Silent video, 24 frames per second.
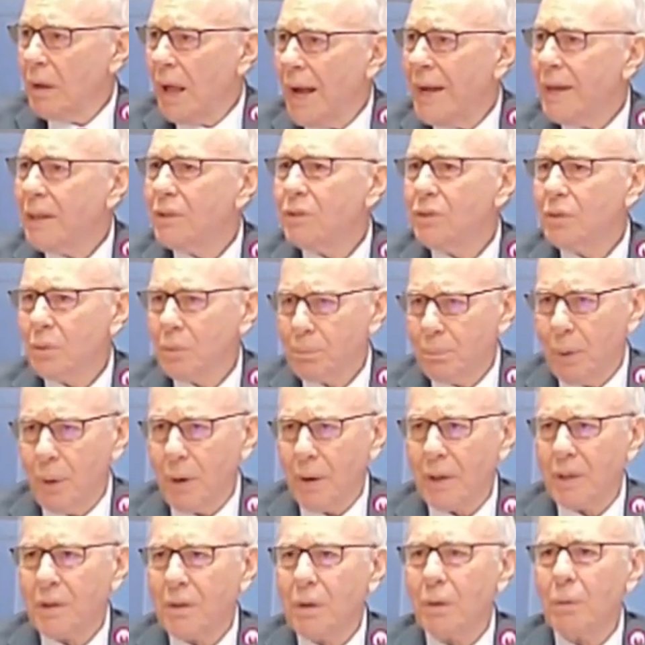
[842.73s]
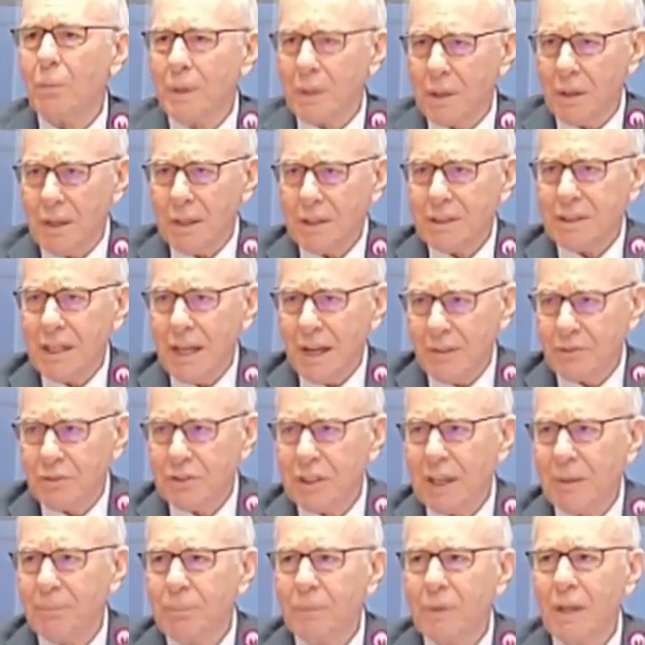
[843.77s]
like to partner with us, have
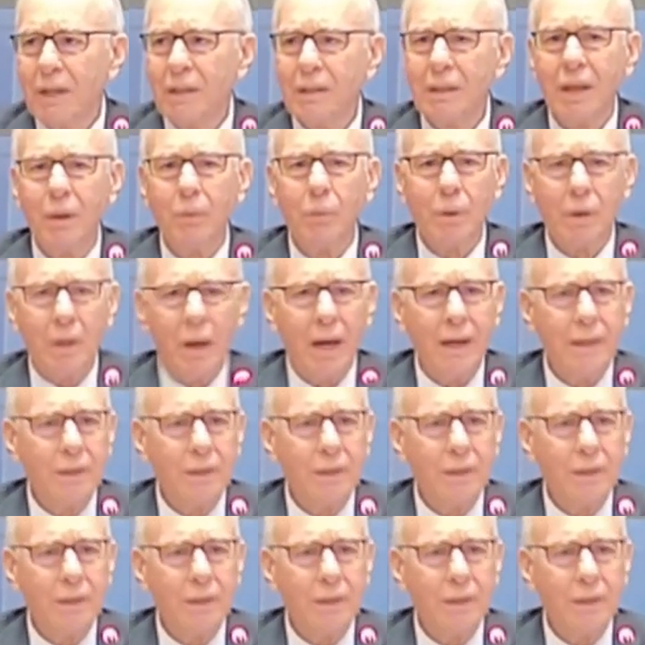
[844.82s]
something they would